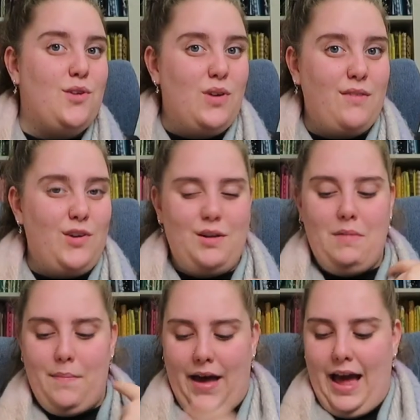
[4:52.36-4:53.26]
you what I've got in
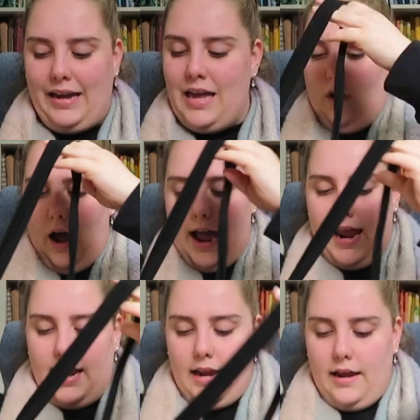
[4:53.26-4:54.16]
my bag.
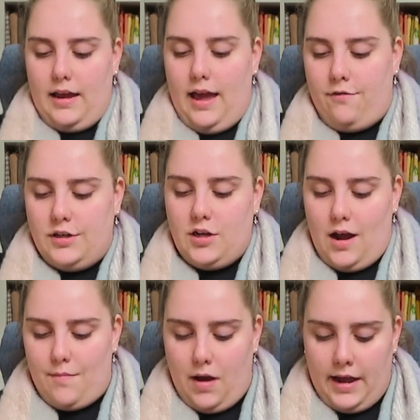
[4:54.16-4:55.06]
Every
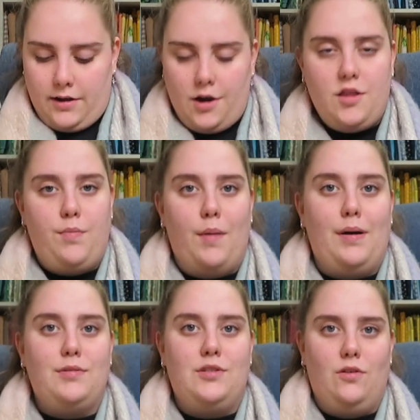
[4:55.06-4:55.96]
time I go to the
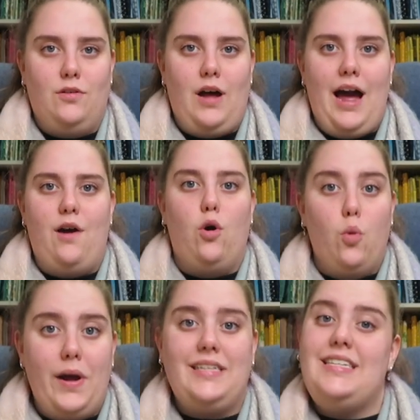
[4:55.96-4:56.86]
pop-up store, I
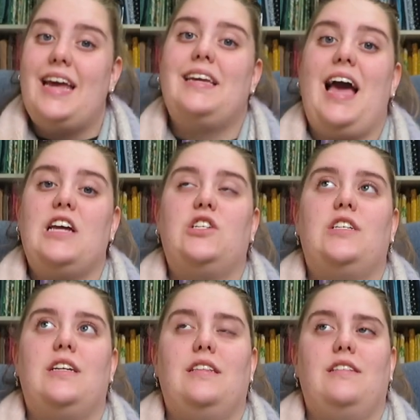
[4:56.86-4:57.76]
always take cash,